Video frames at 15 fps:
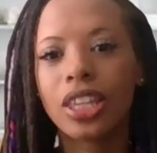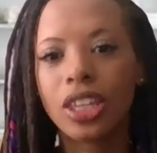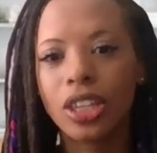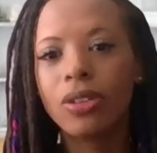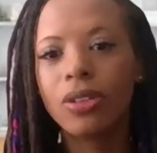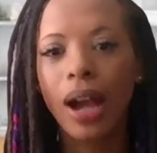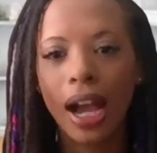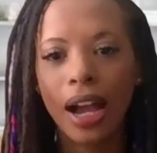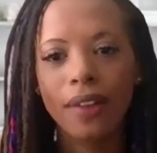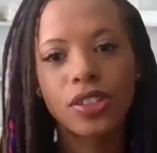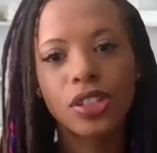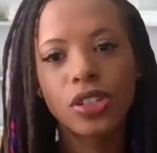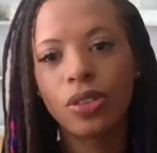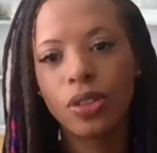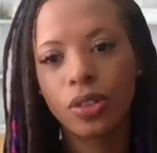You have
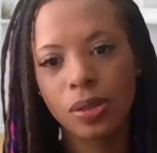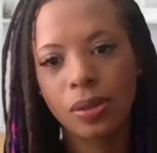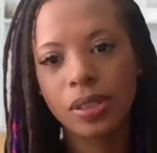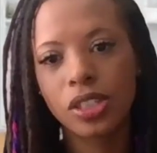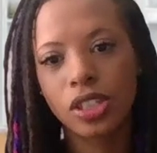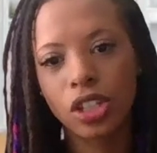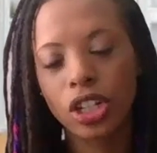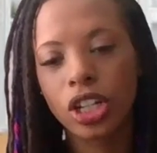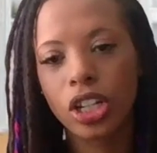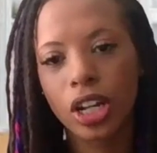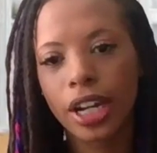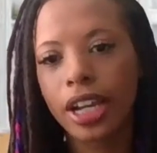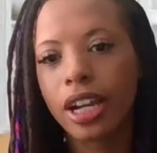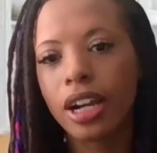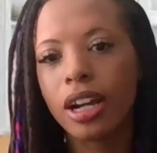to, those ones you're
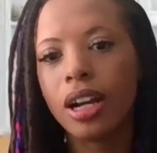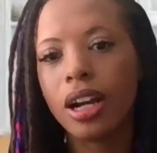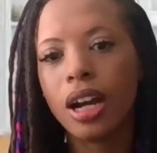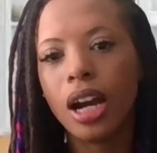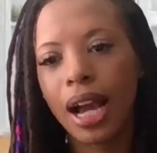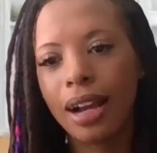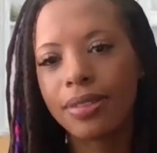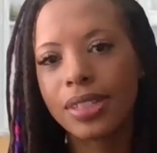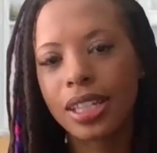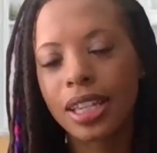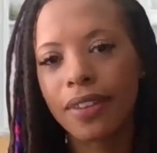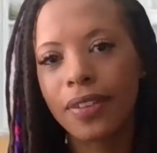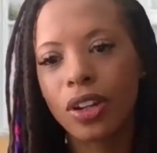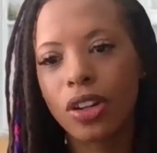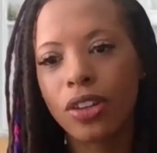gonna have to
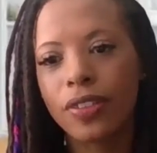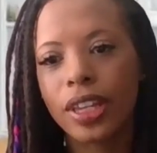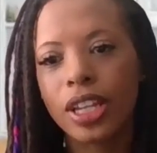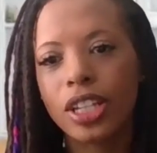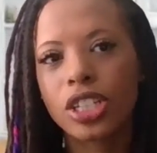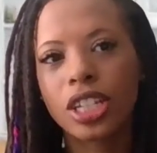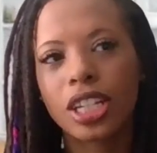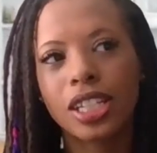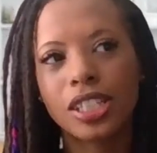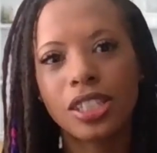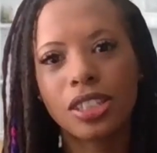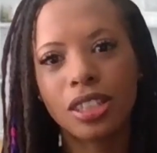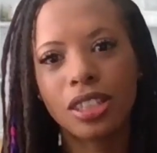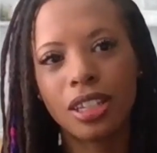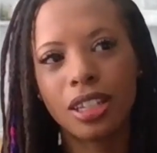give a notification because
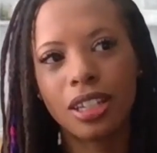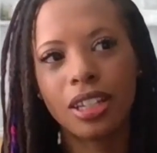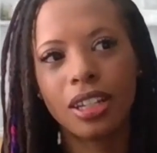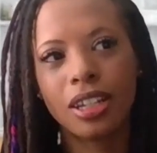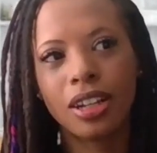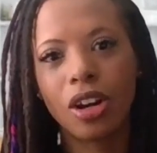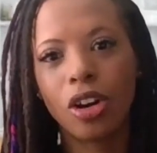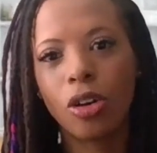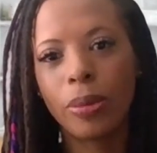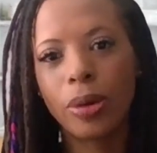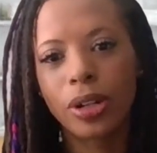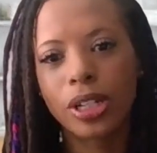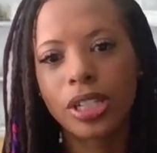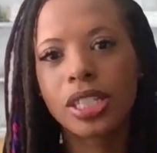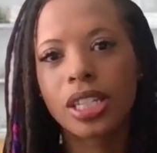the
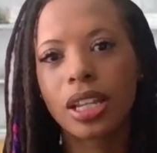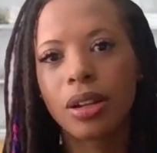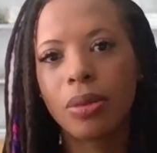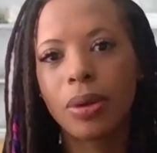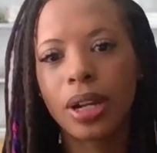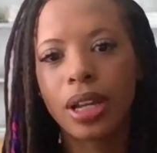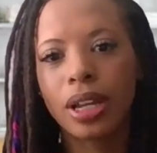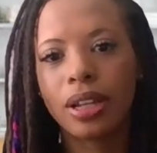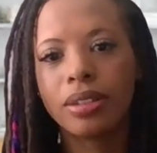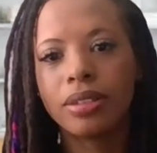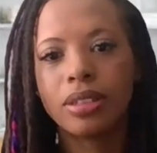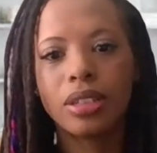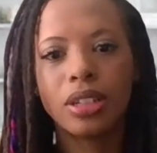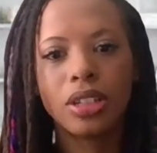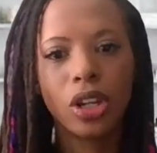homeowner is gonna wanna
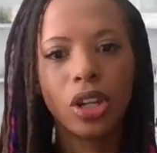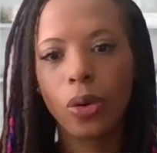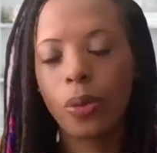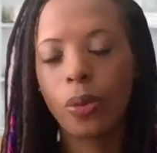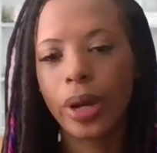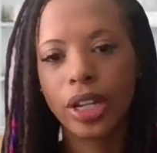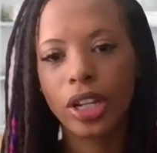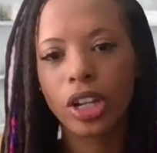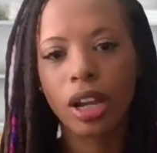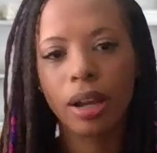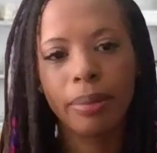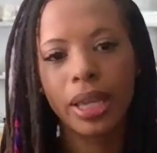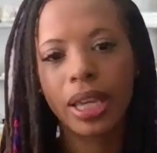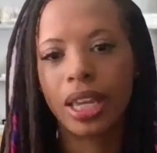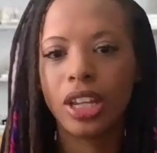know when you're
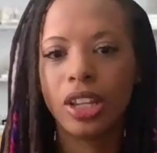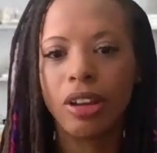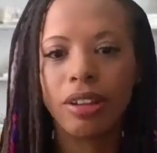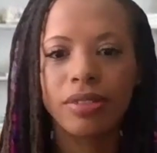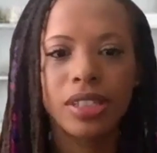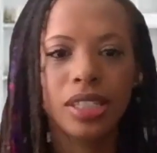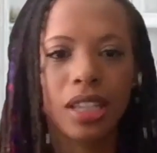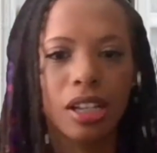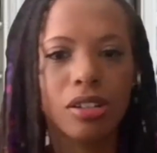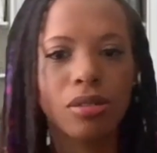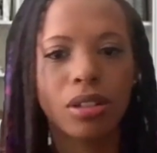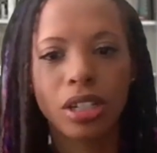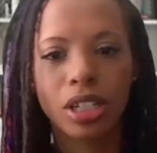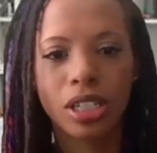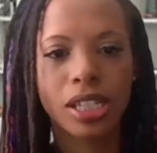coming and you have to
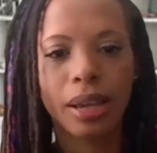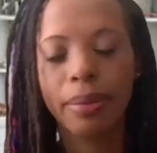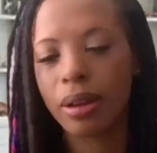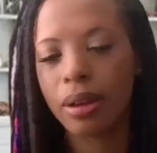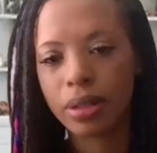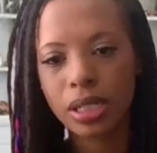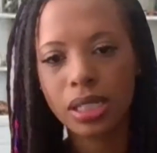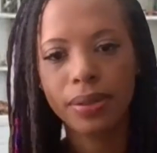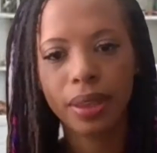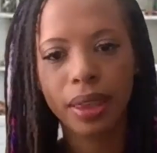schedule a good time that works for